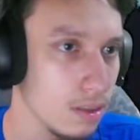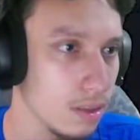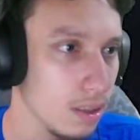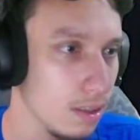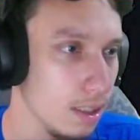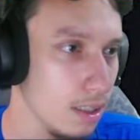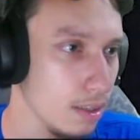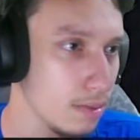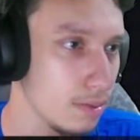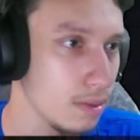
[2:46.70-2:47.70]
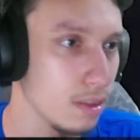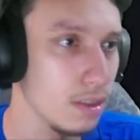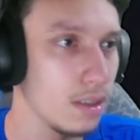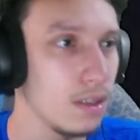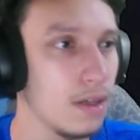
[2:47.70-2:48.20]
Alright.
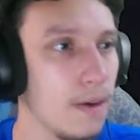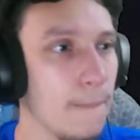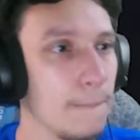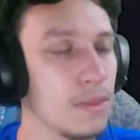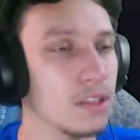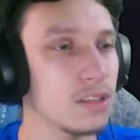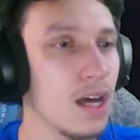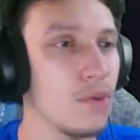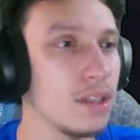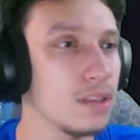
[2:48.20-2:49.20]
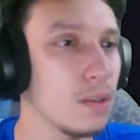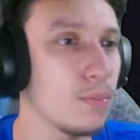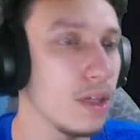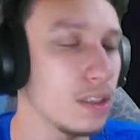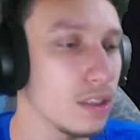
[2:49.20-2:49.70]
Let's not waste your
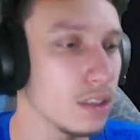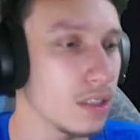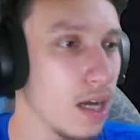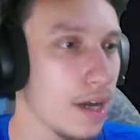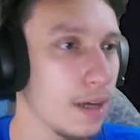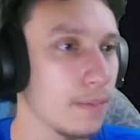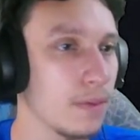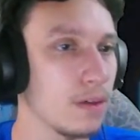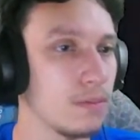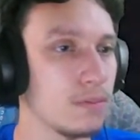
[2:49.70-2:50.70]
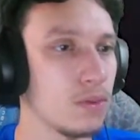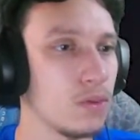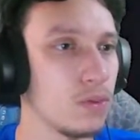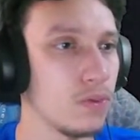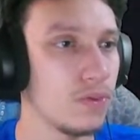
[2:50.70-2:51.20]
precious time. Move.